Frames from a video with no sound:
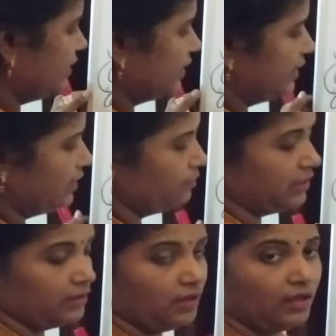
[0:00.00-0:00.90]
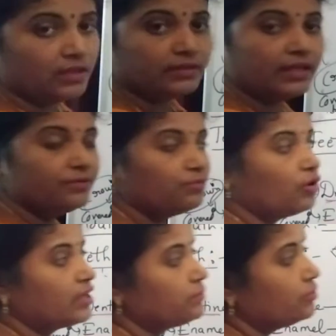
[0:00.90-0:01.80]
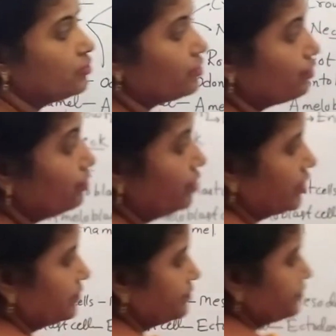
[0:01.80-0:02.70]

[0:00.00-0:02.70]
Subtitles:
enamel. Then what about root?